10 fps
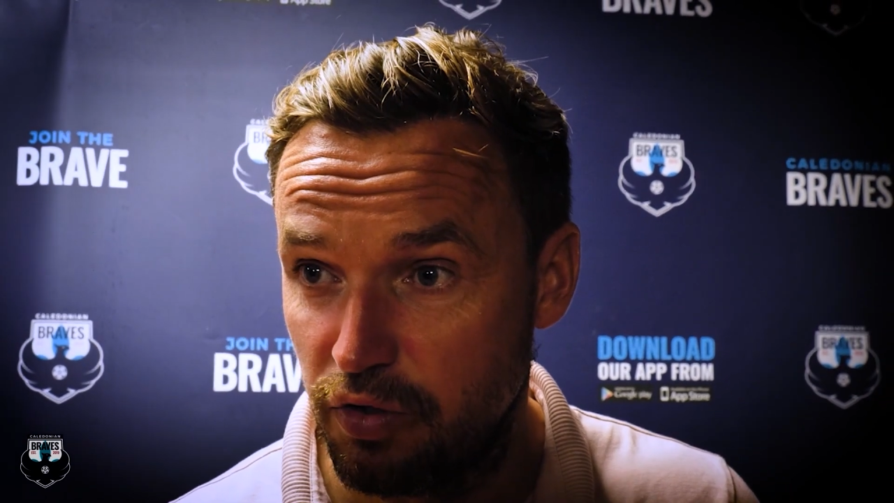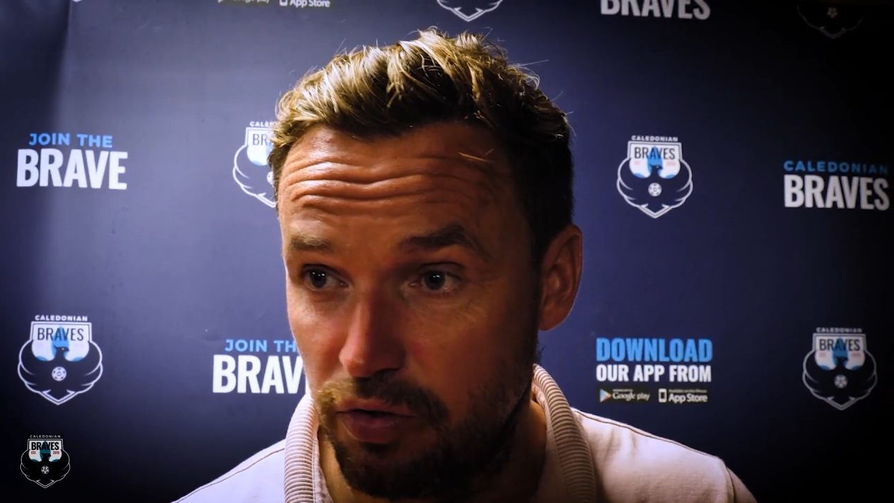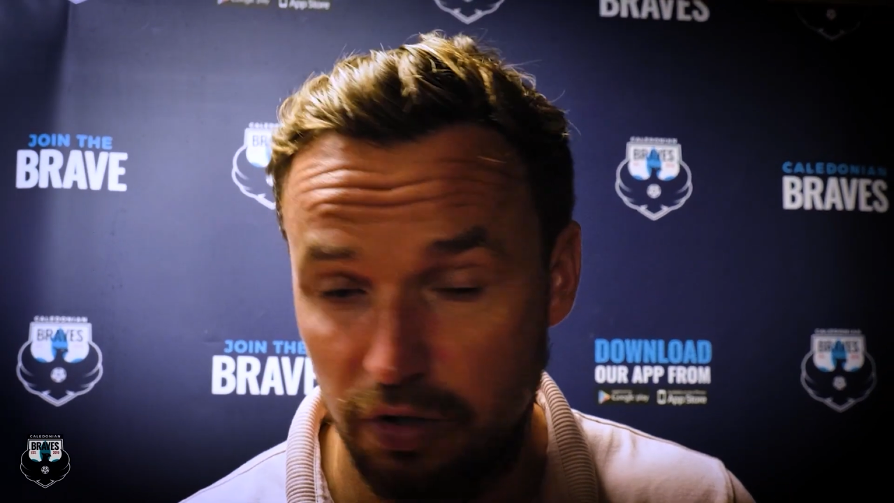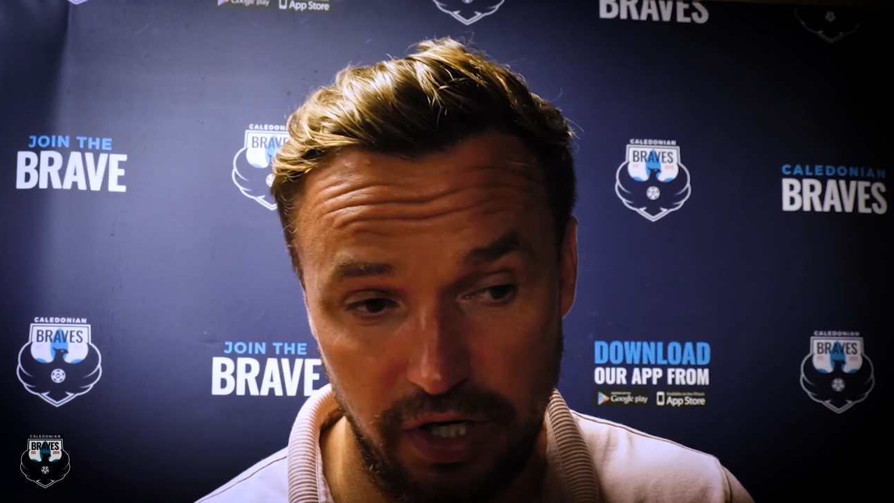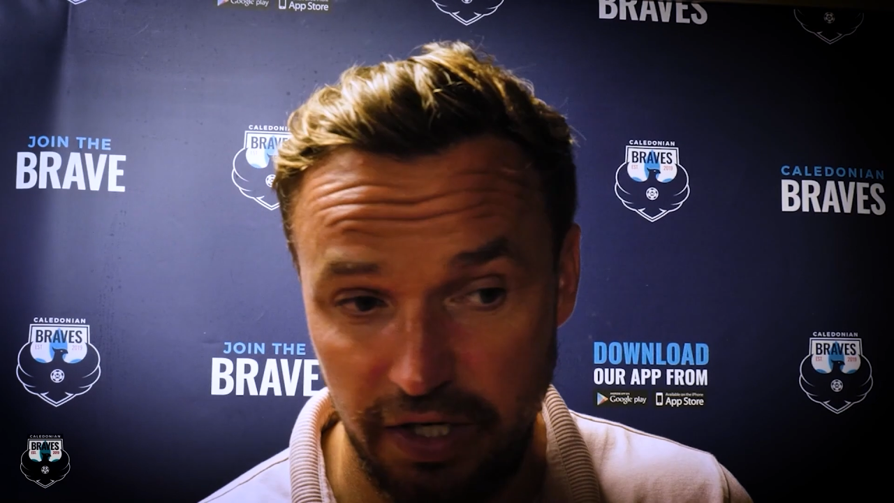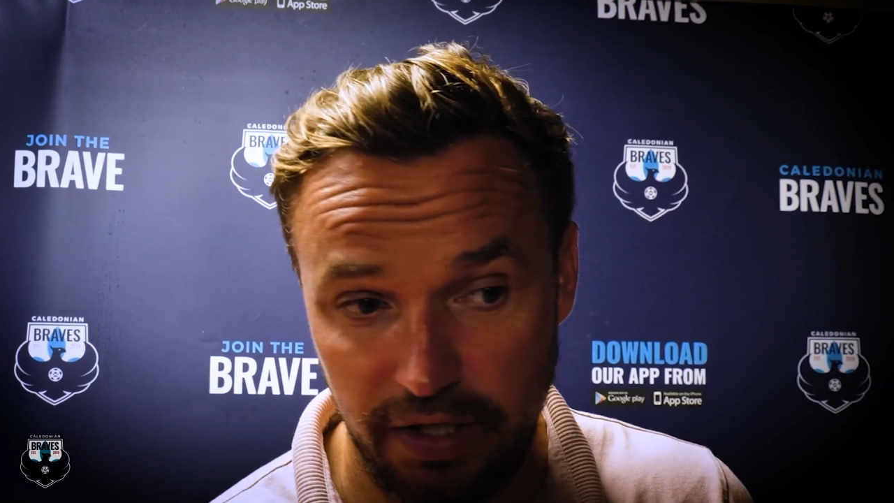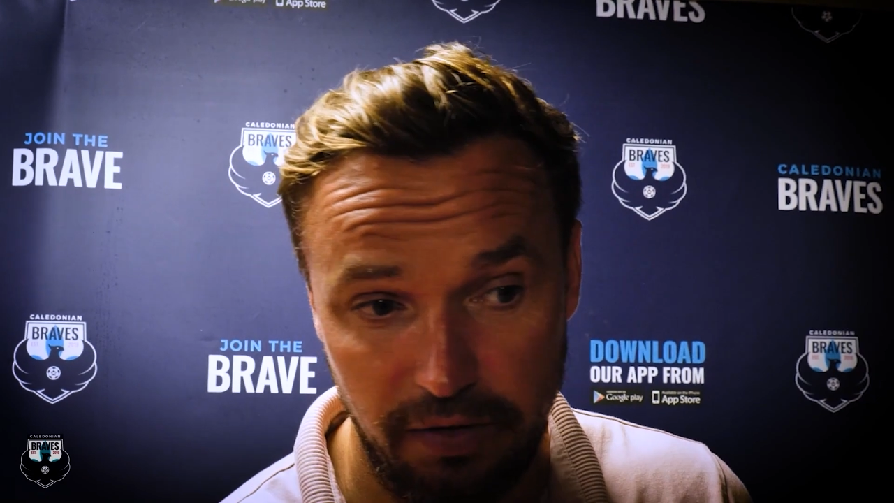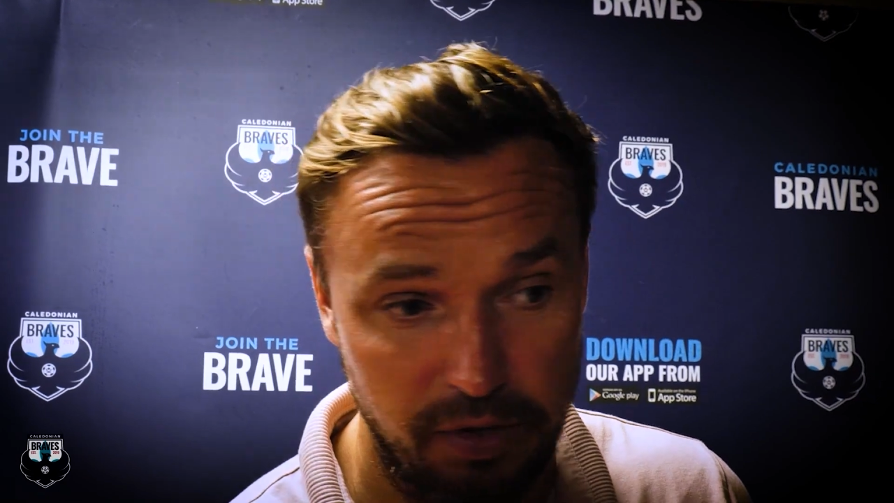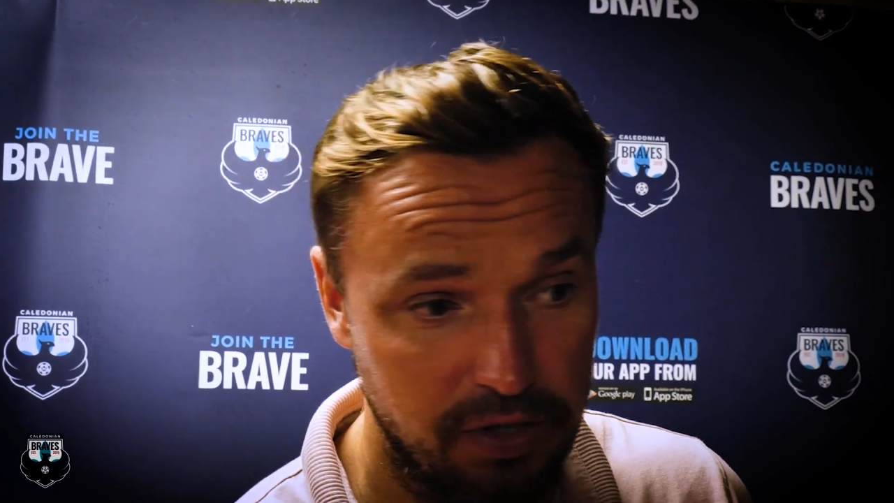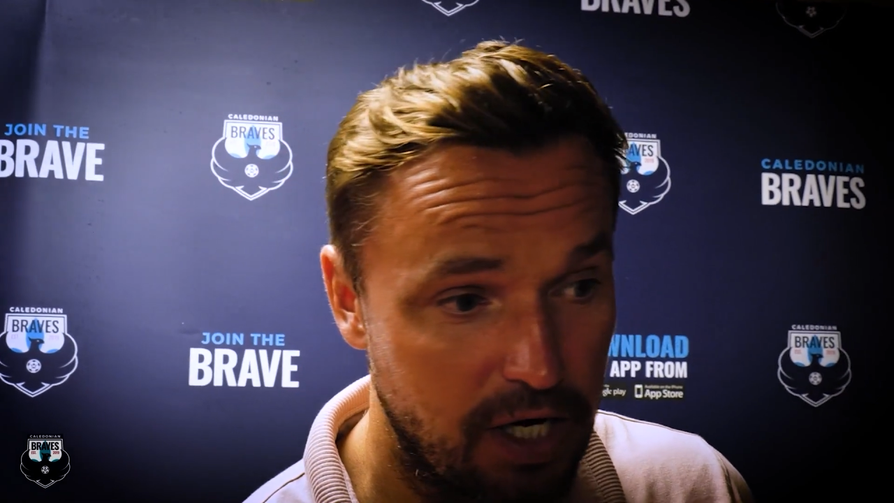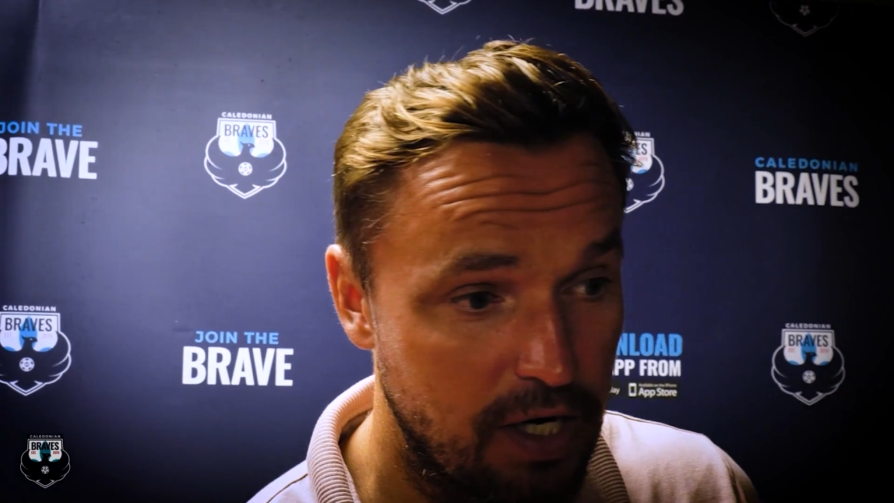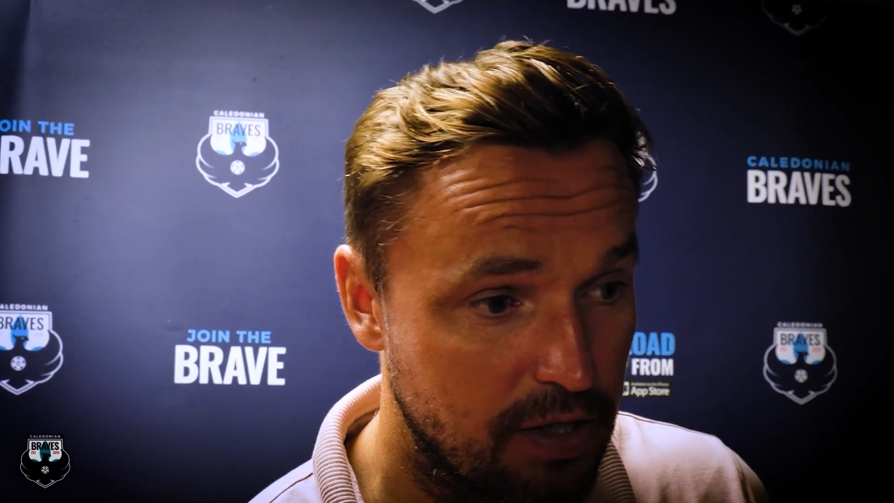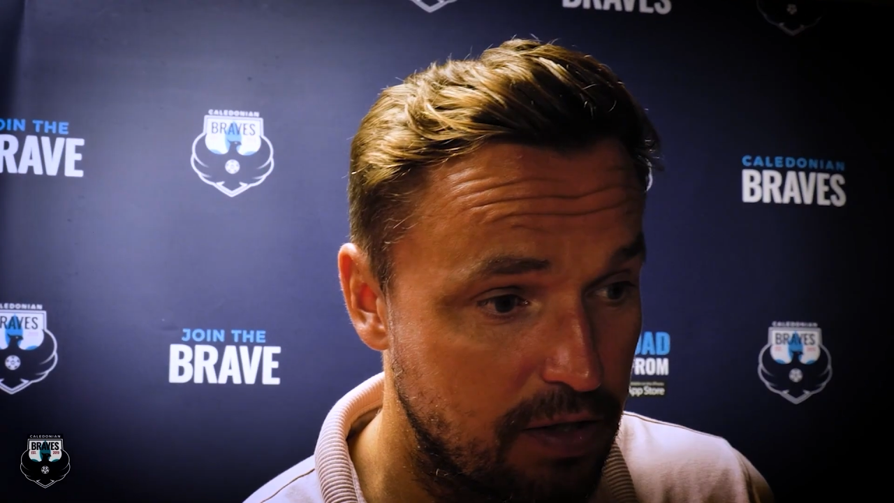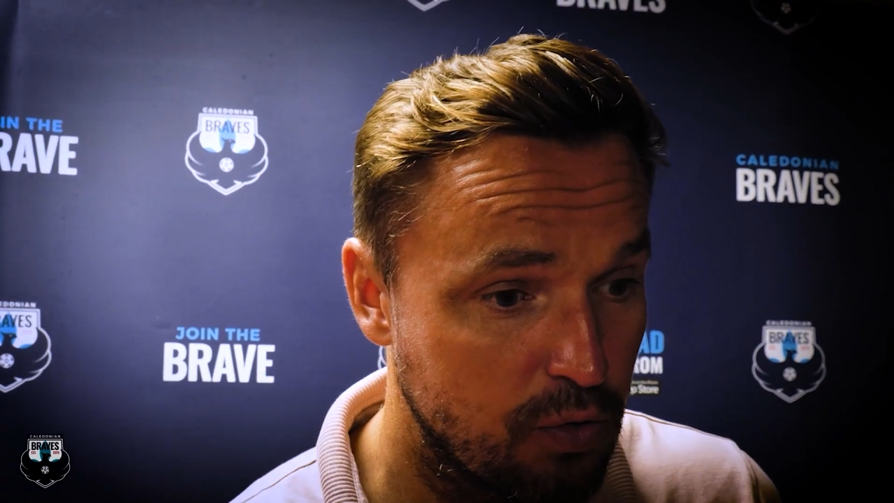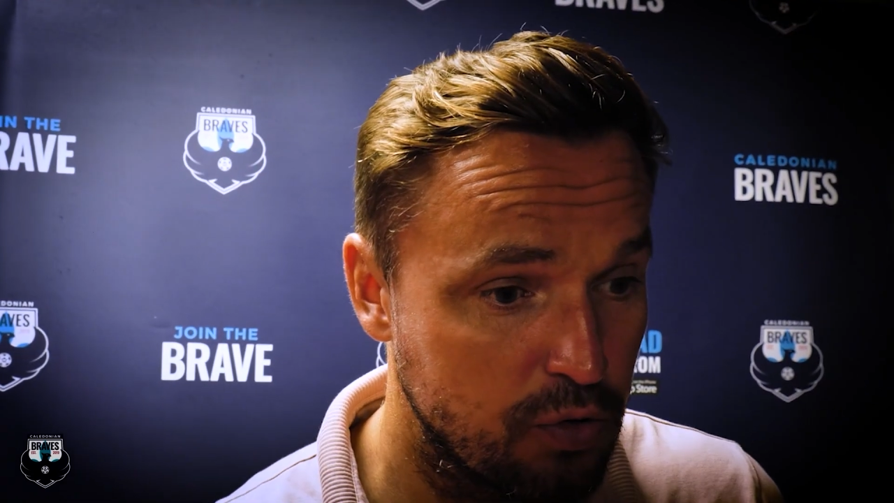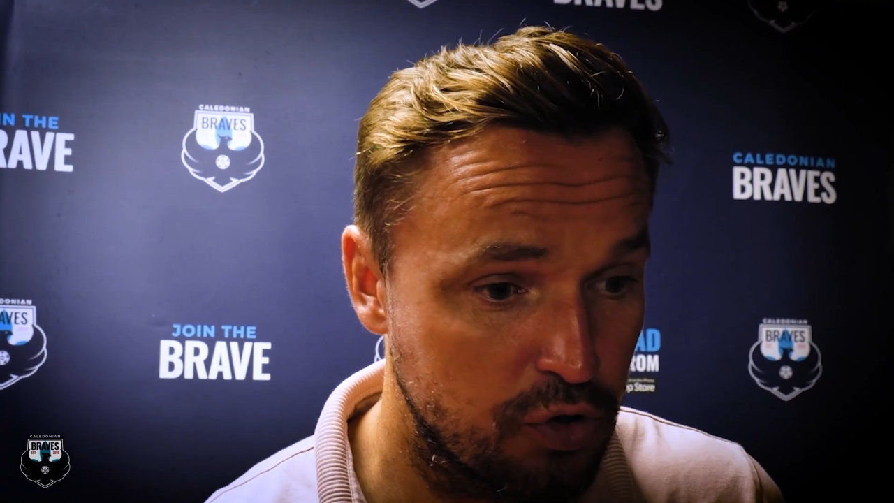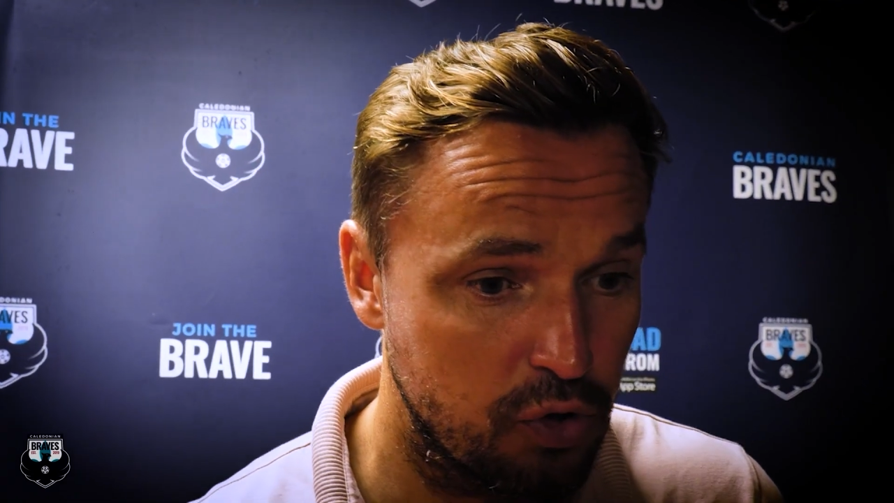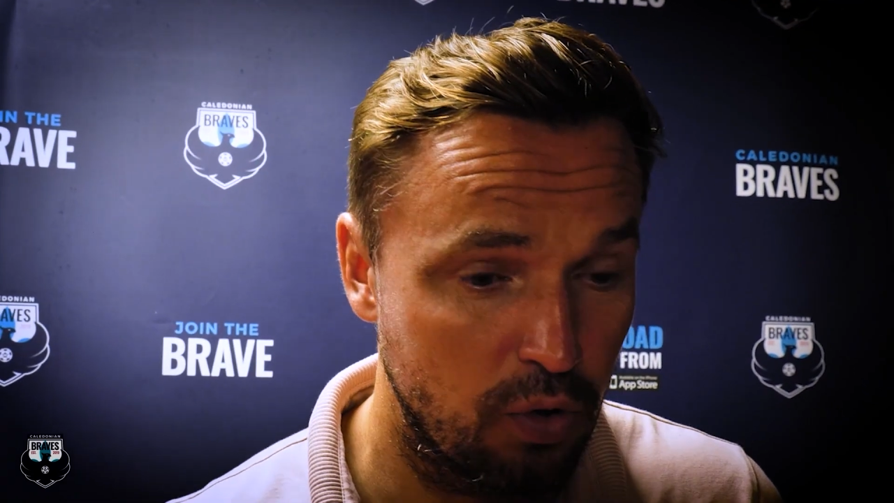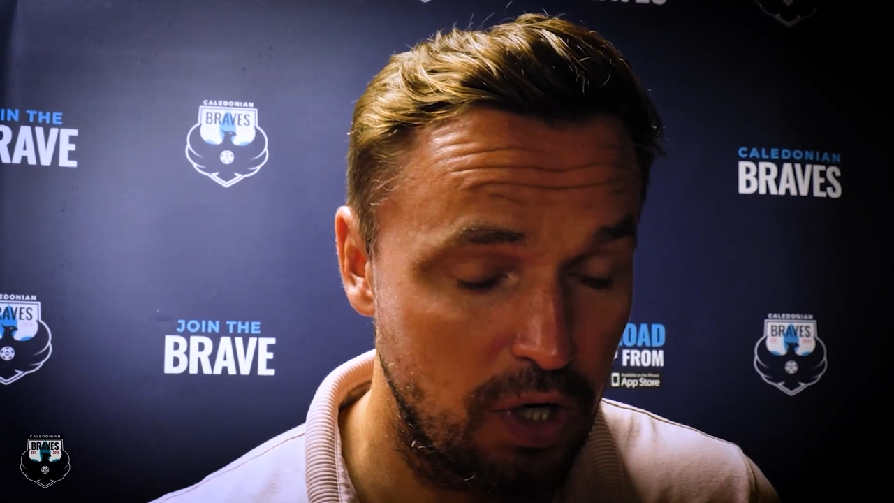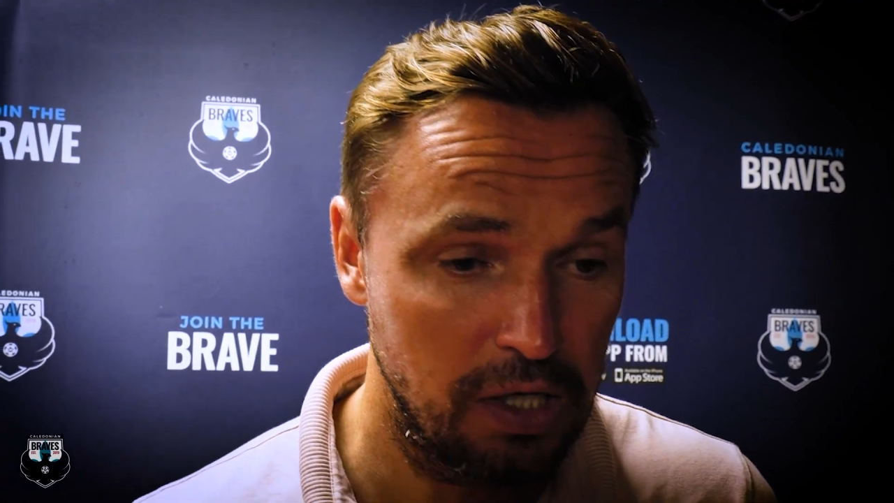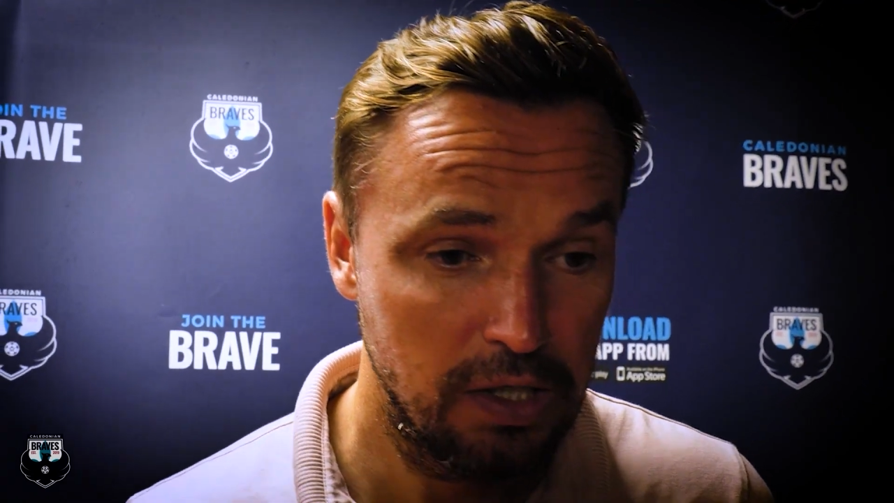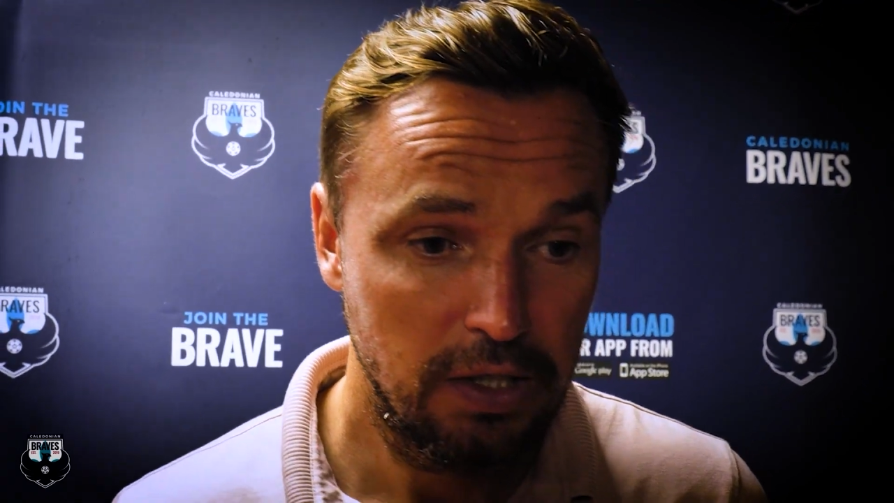All it needed was Gretna to go and score.